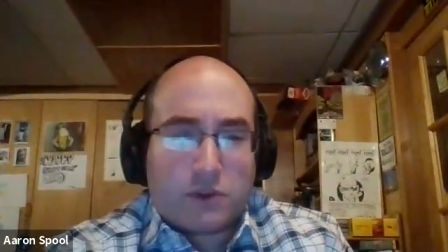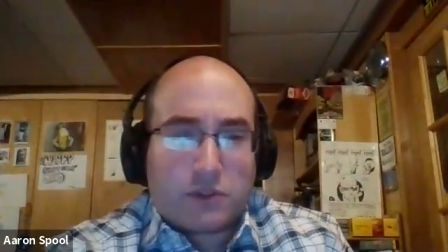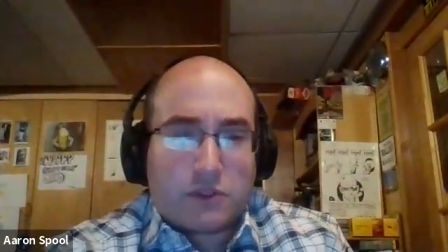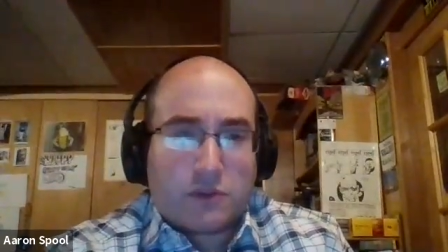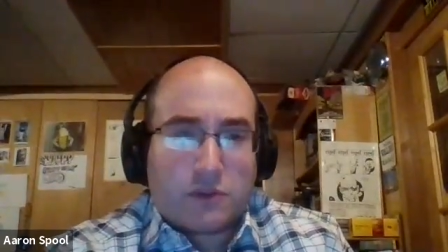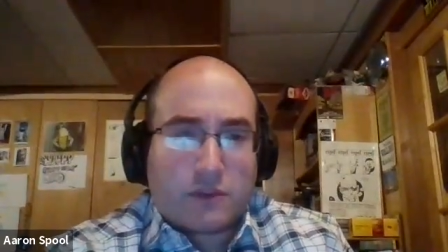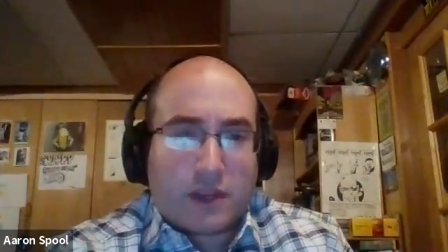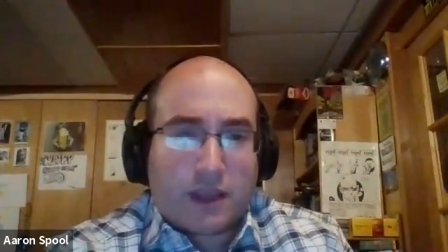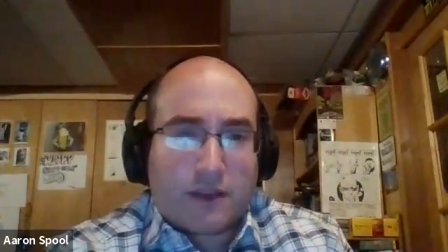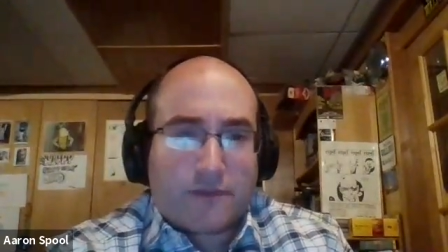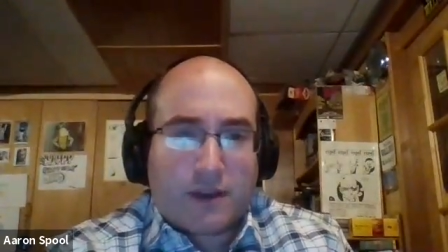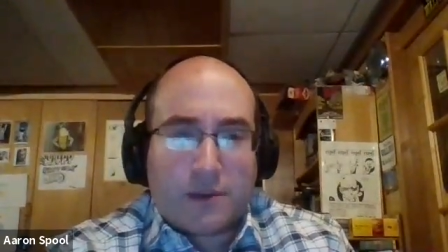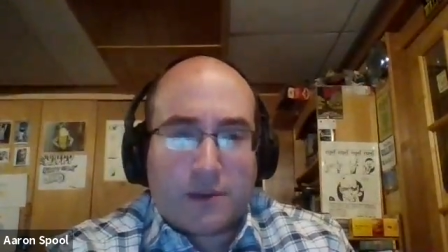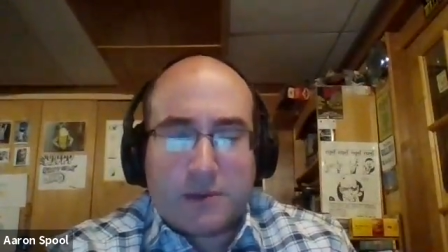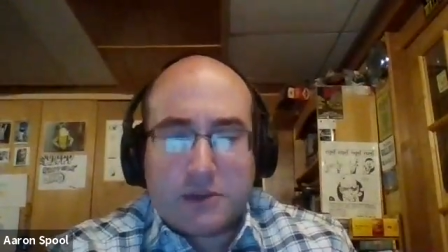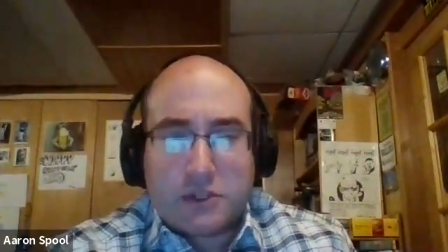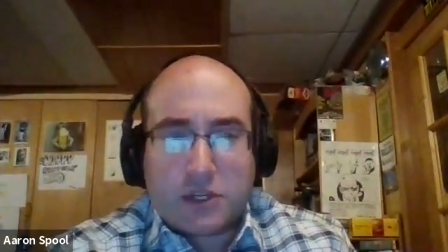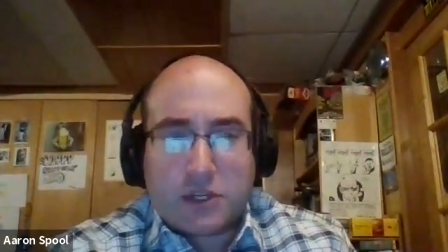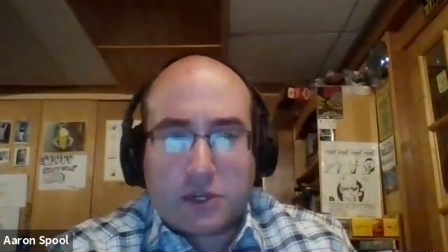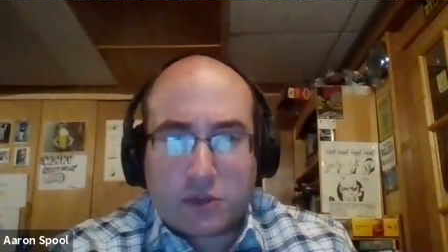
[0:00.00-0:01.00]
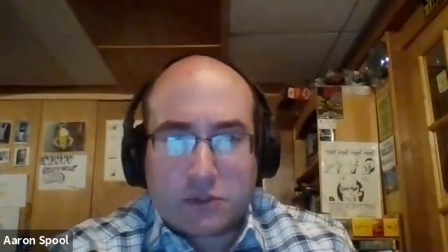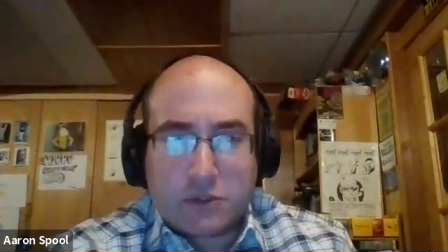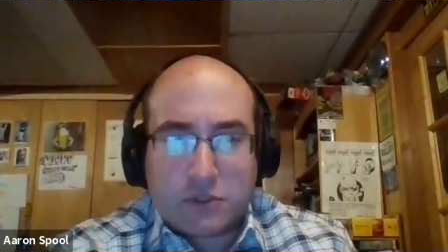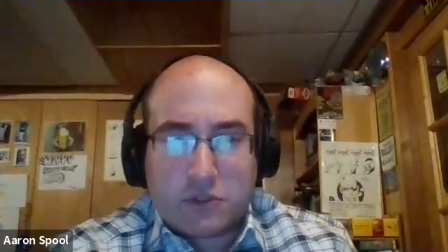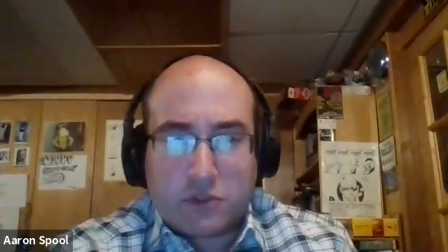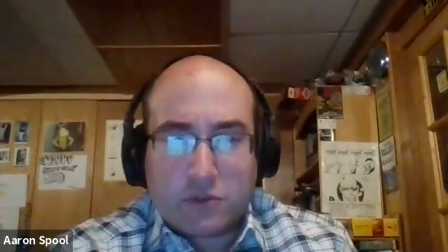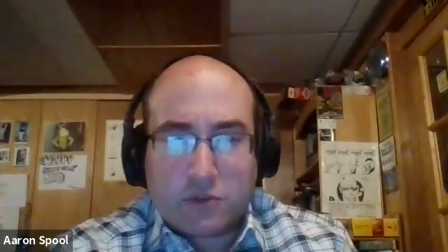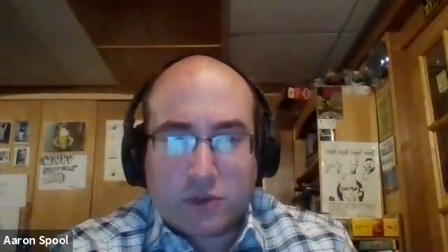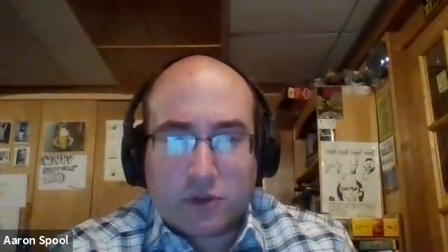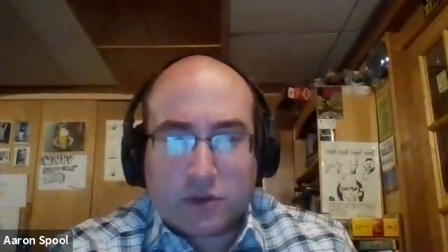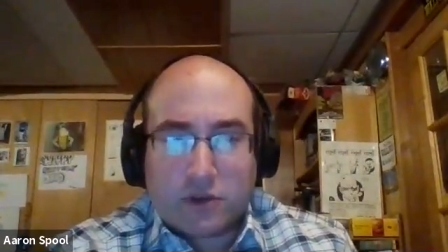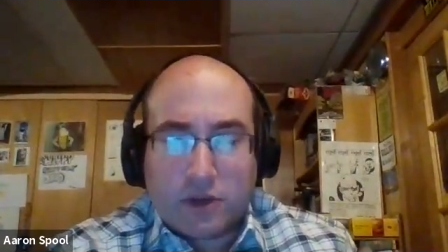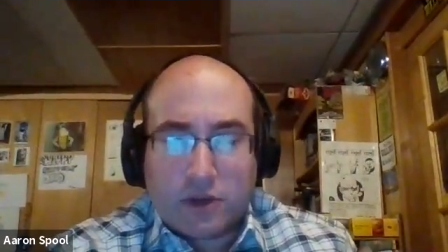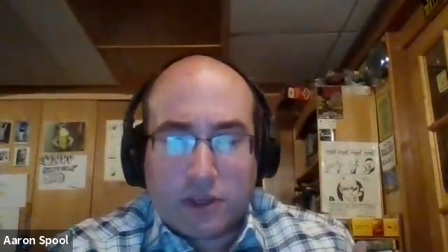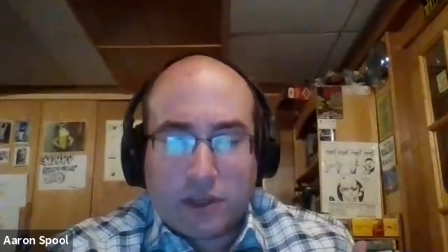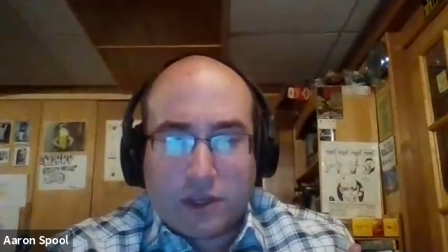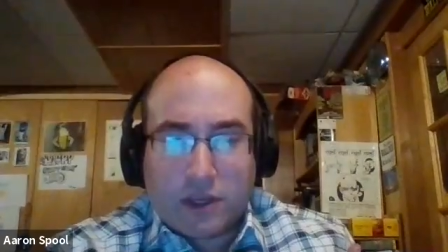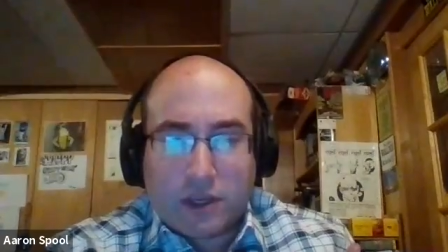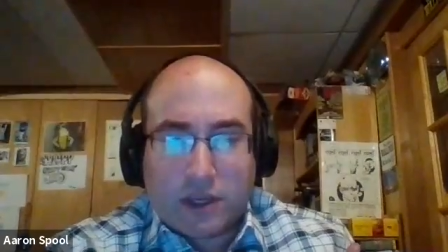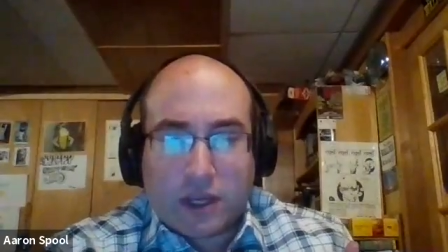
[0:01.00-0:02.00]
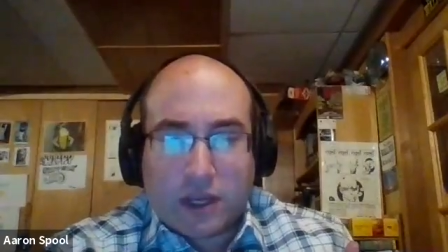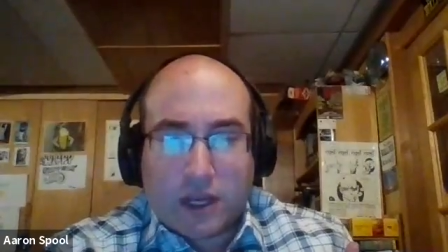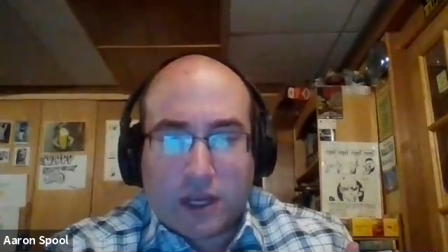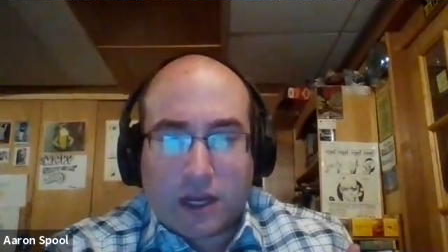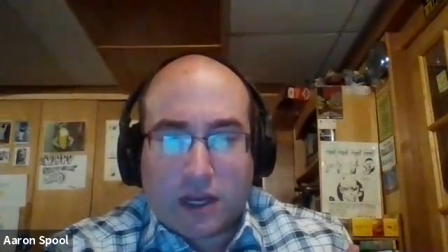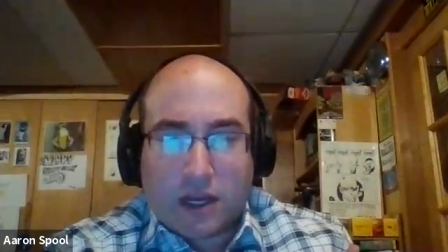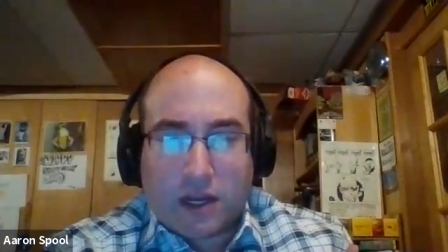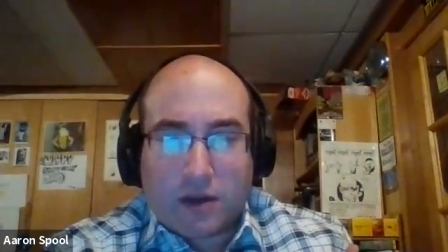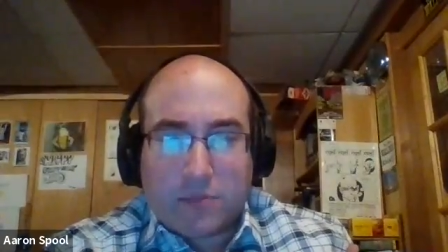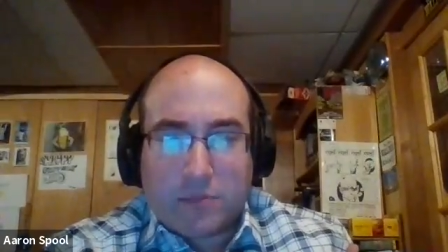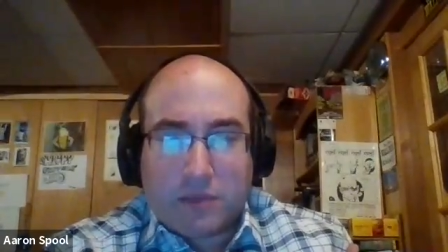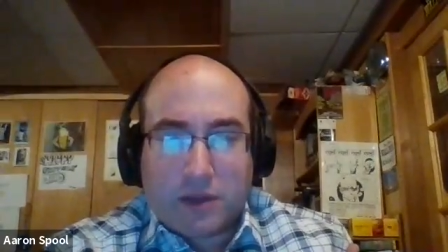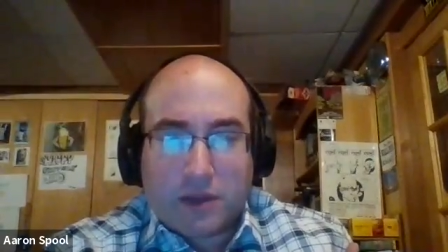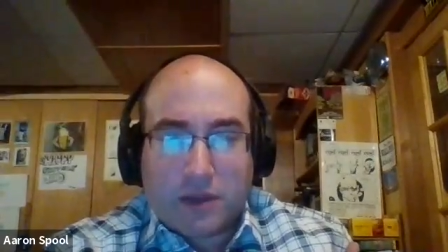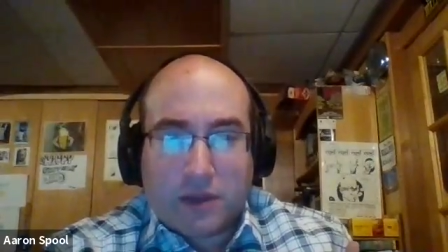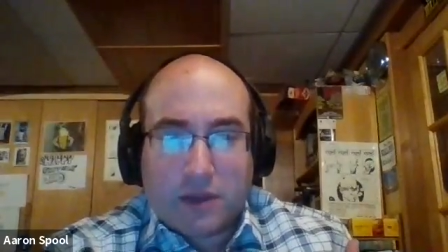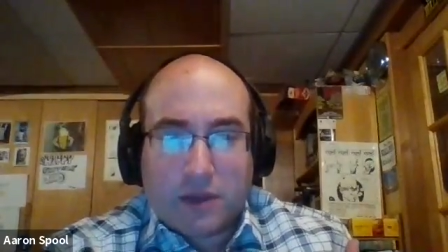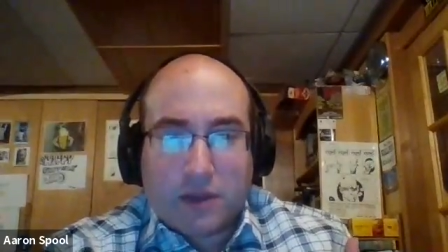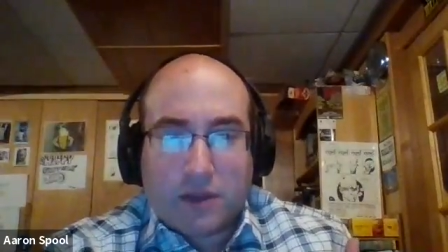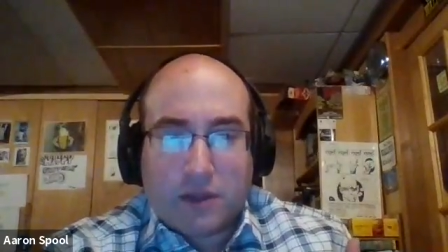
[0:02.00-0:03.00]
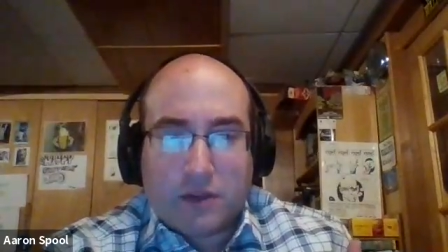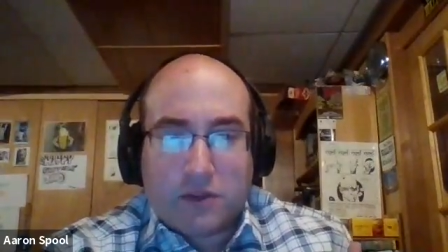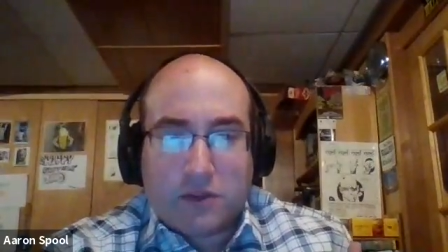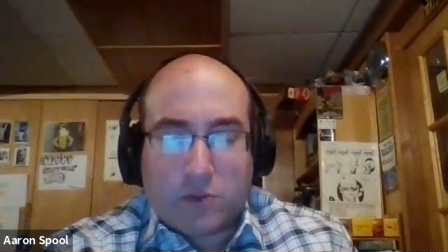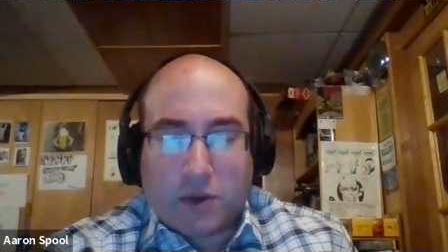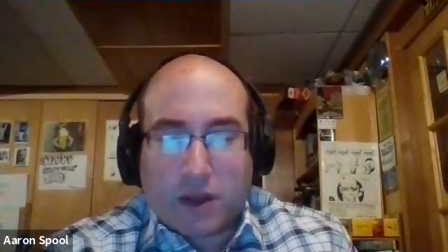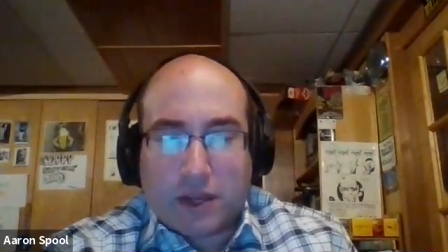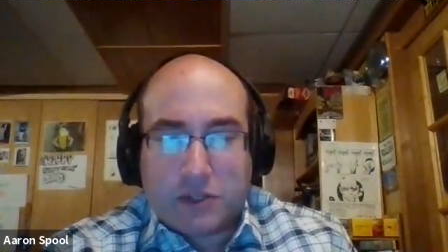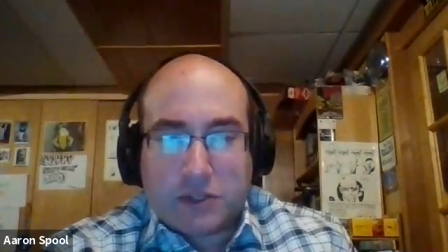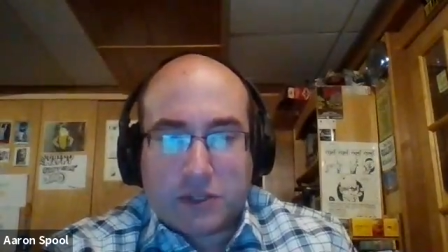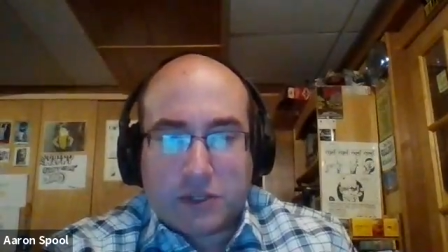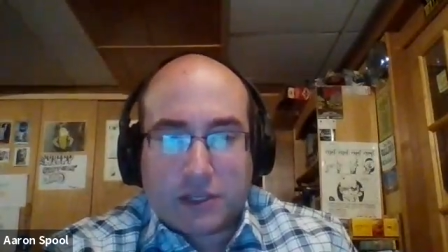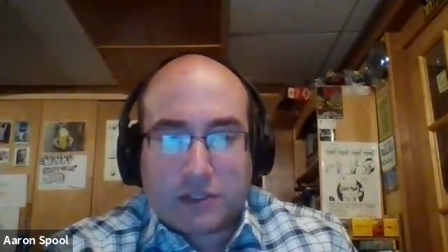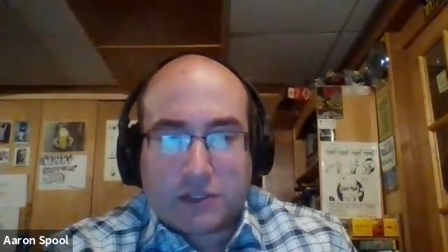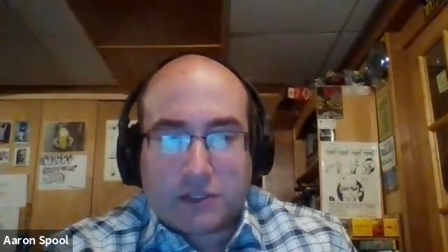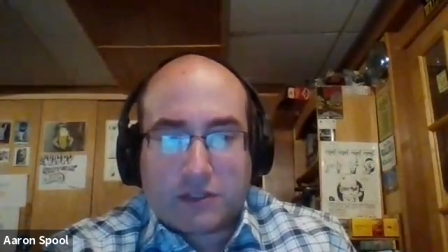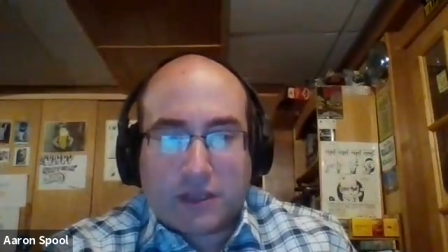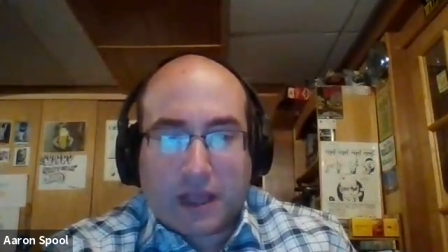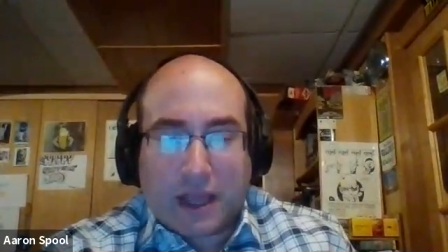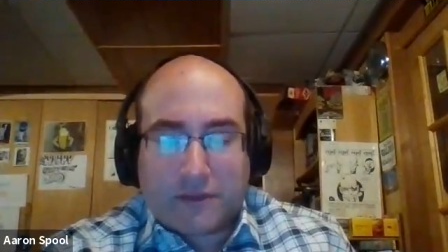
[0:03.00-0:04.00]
So like if I'm a general consumer, do I just,